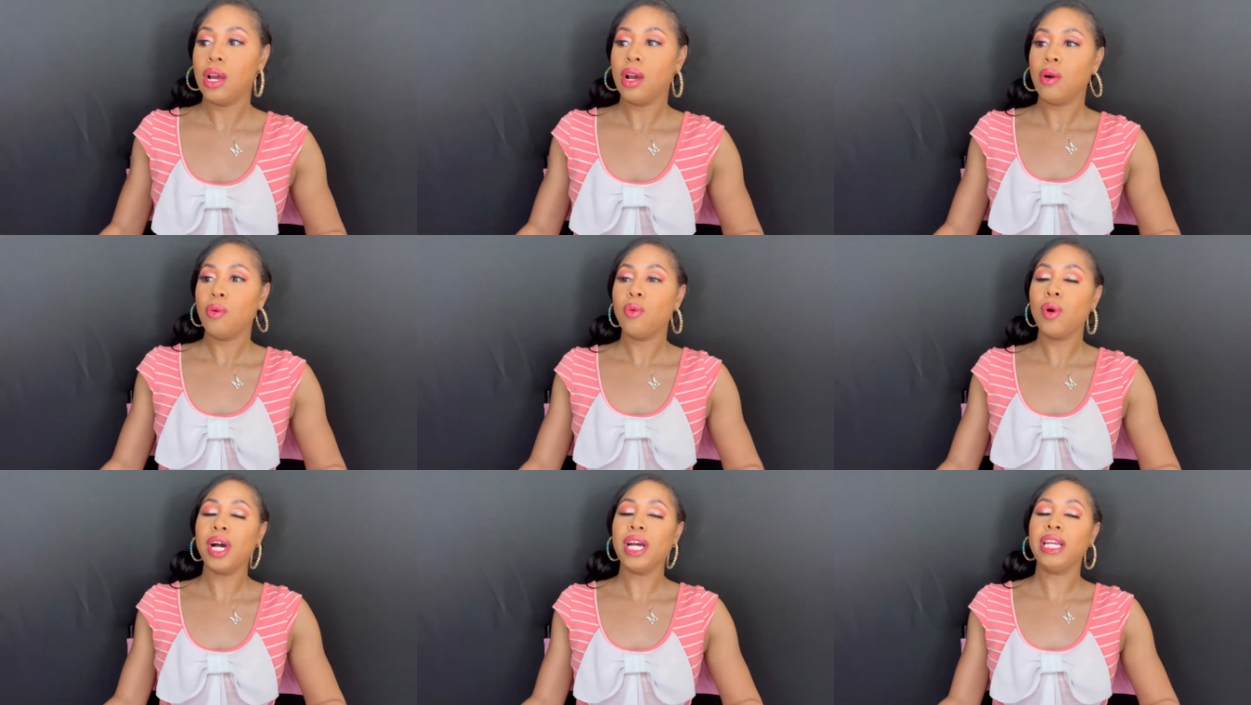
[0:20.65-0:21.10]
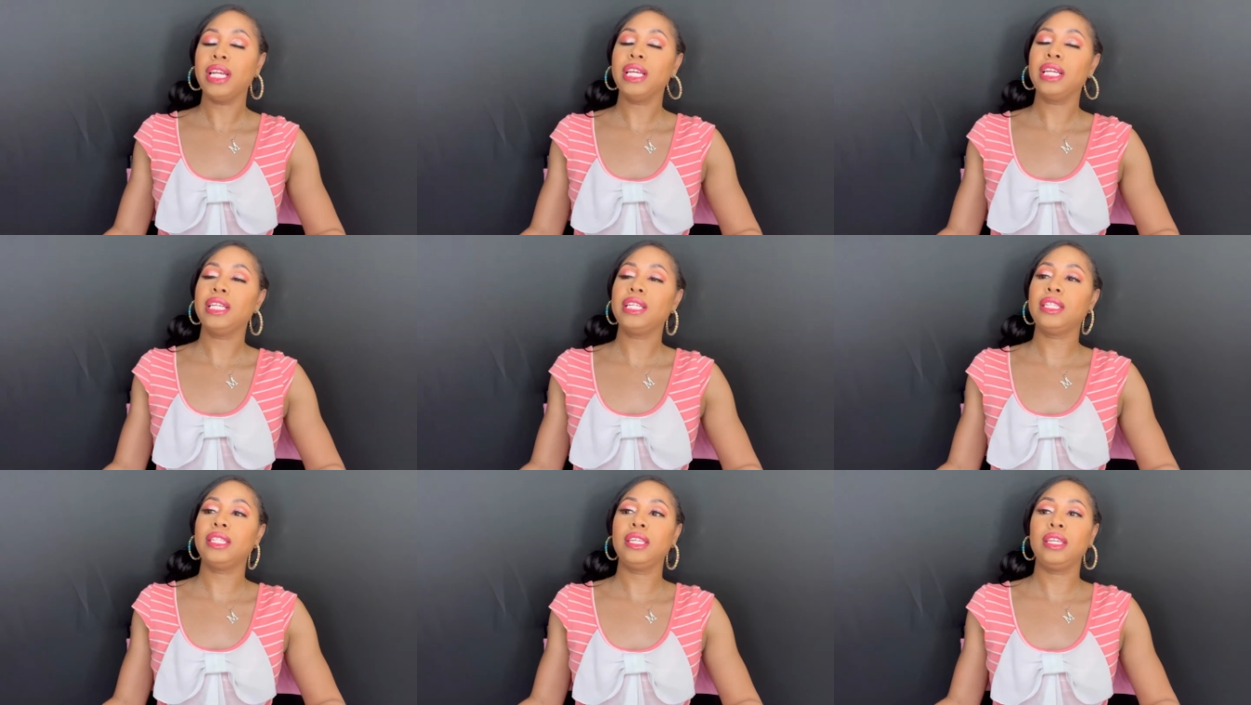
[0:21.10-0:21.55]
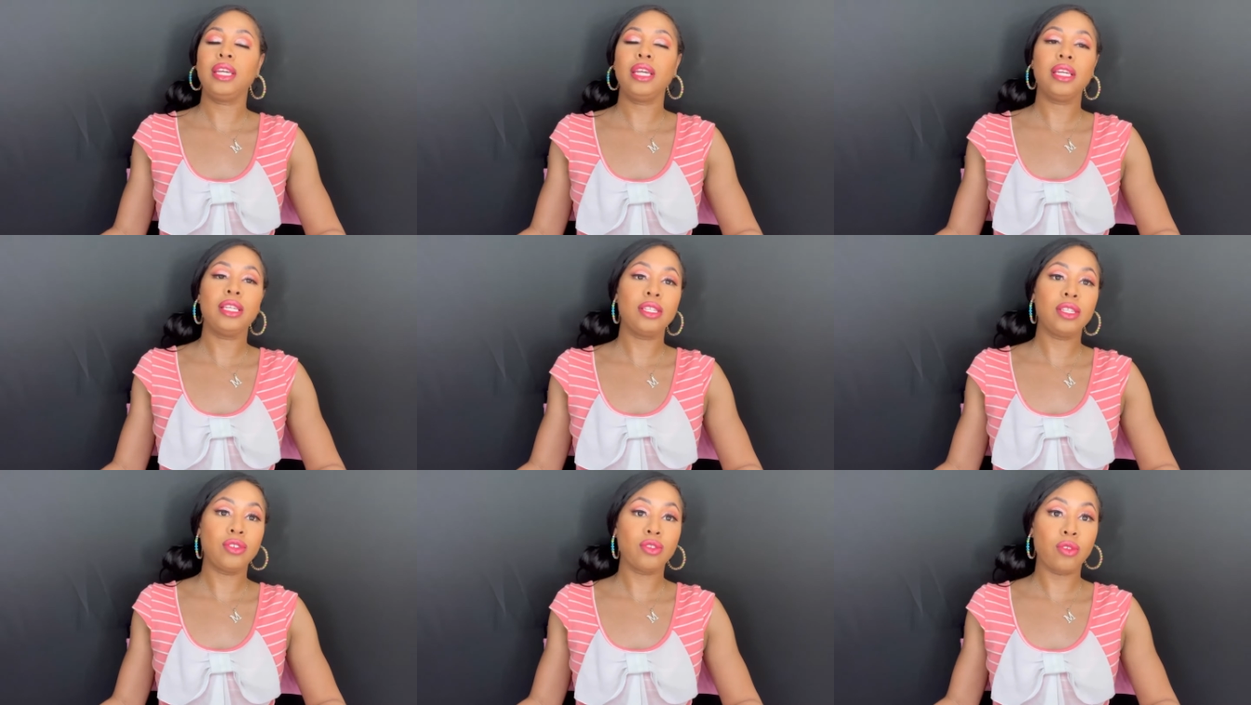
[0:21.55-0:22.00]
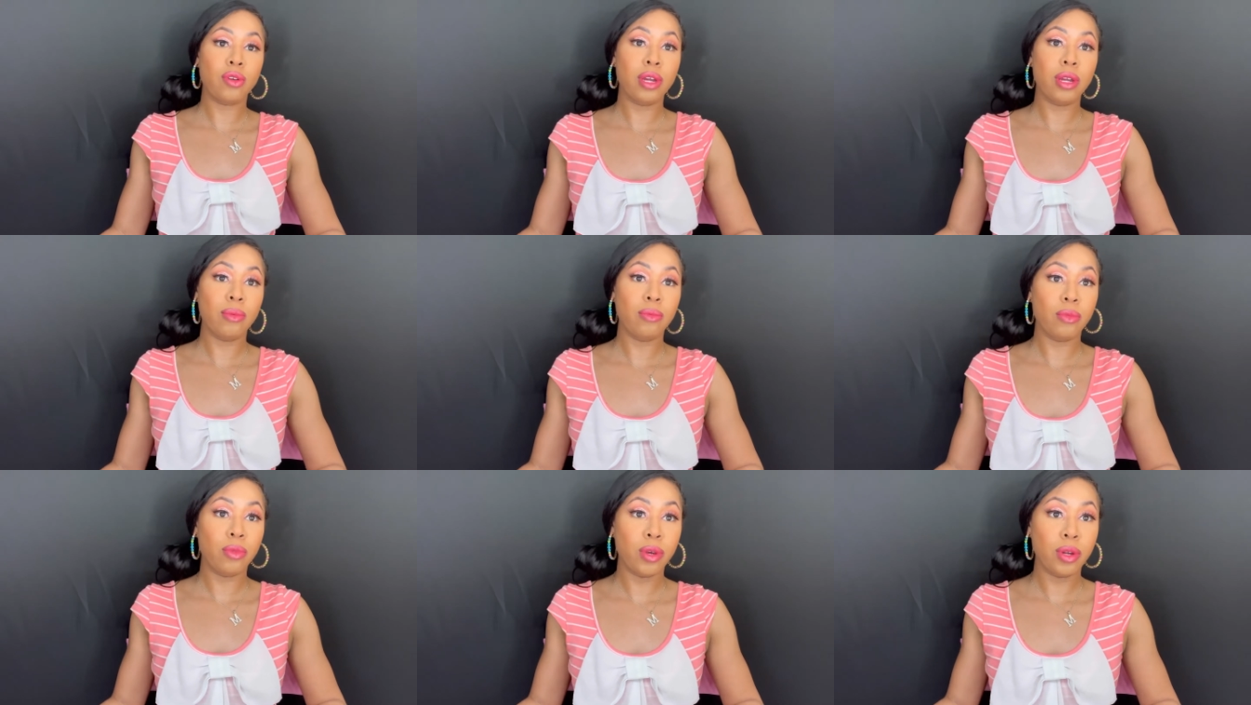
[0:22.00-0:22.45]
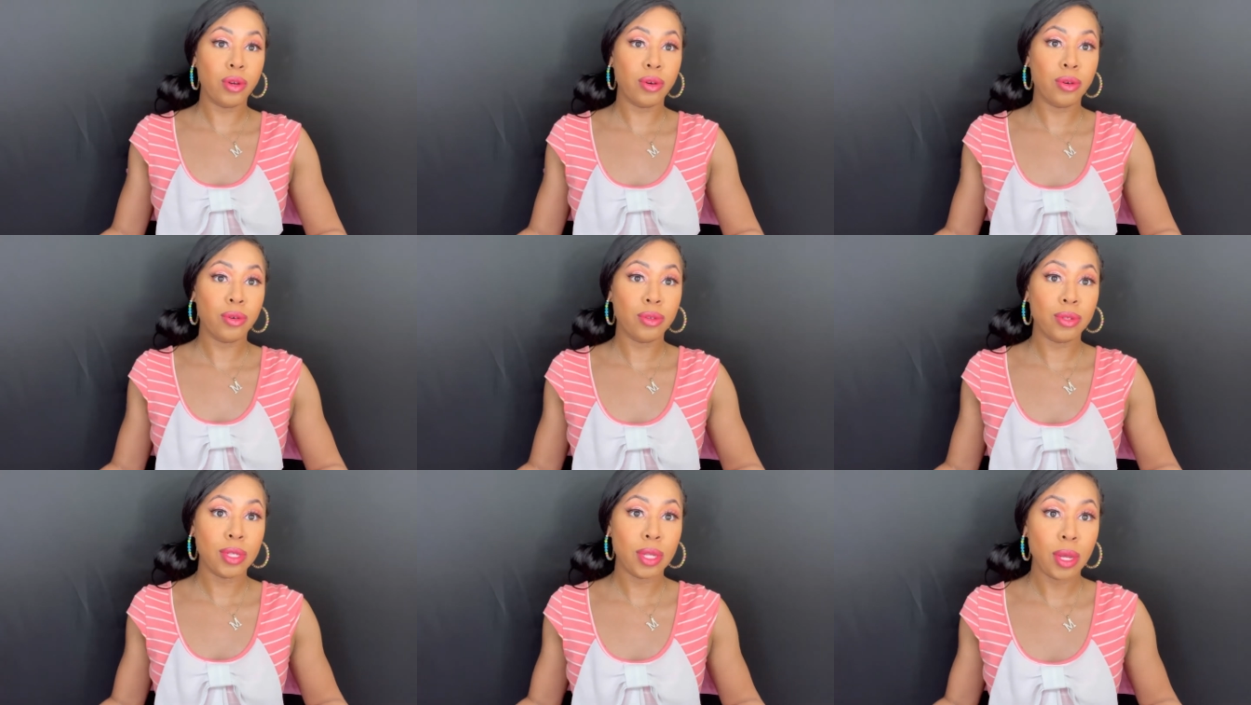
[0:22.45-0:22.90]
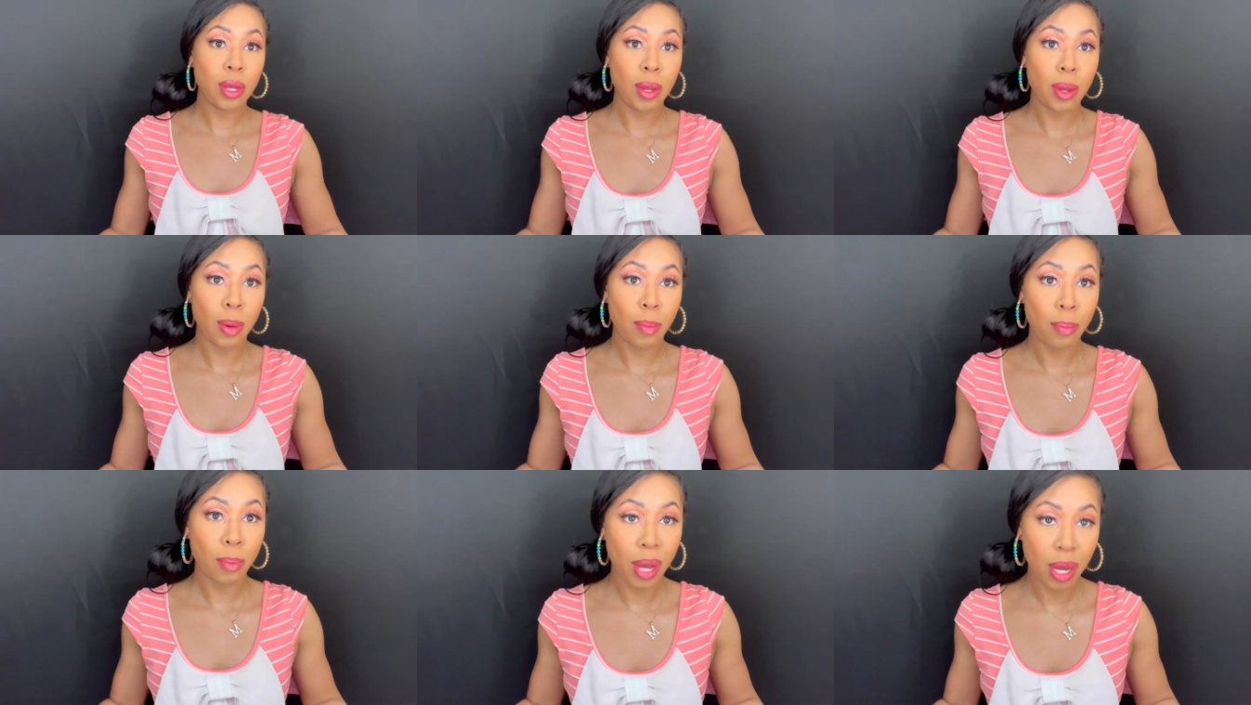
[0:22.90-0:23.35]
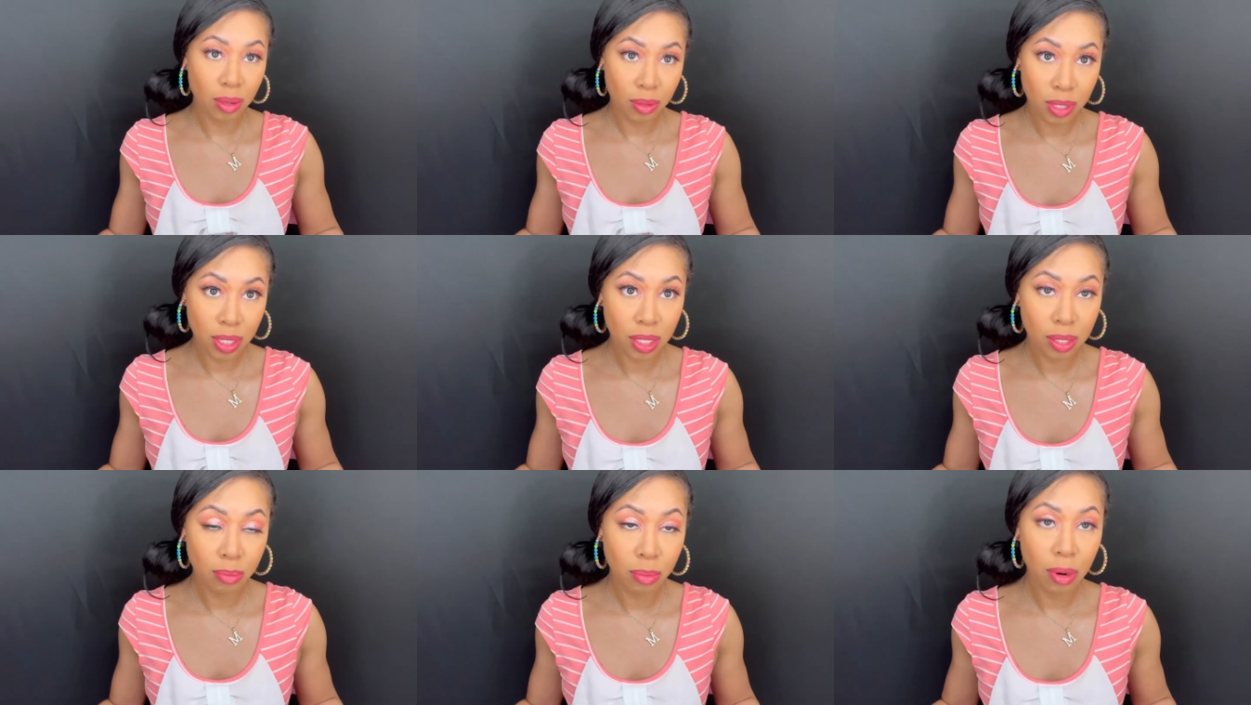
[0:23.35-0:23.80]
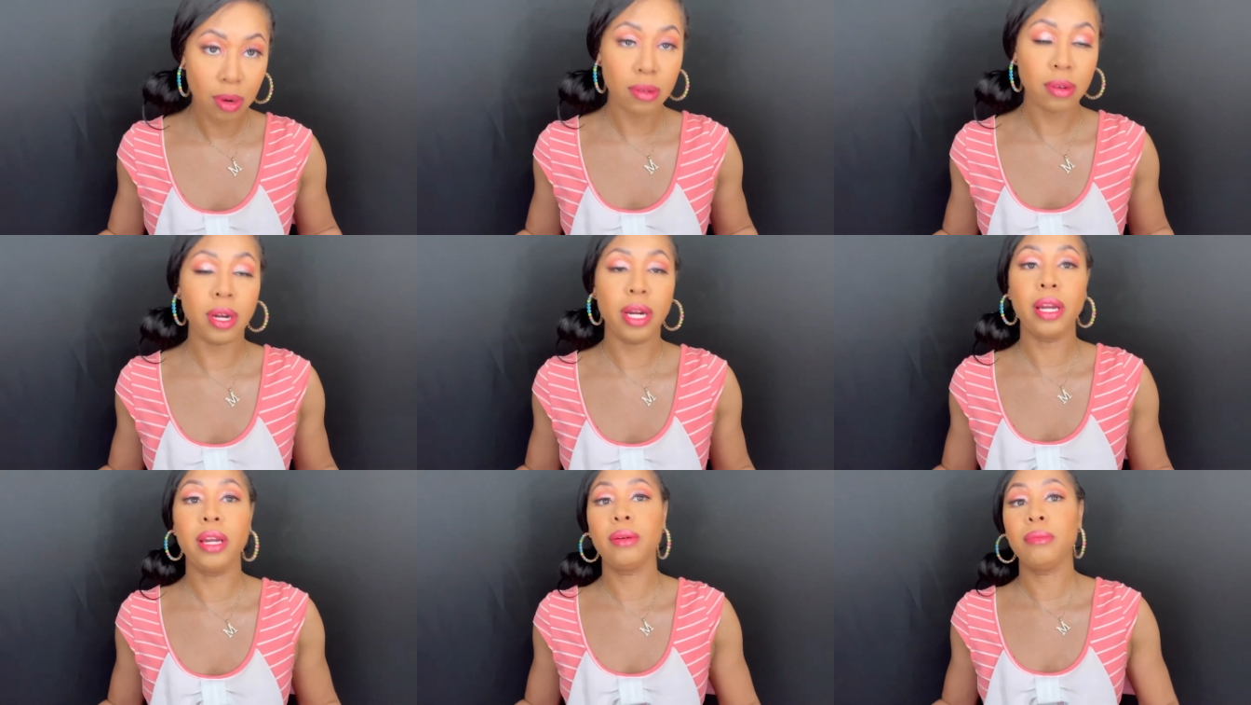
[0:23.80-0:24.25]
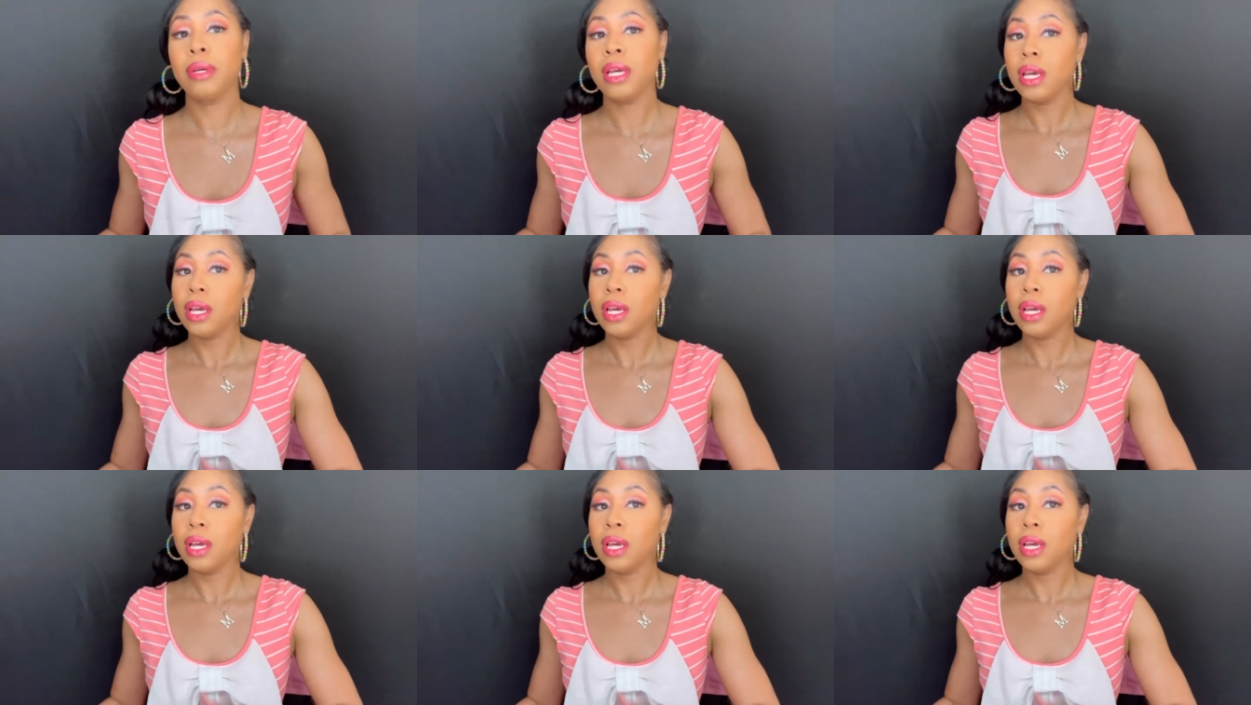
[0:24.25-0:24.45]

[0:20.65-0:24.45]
what is the Instagram Reels bonus program?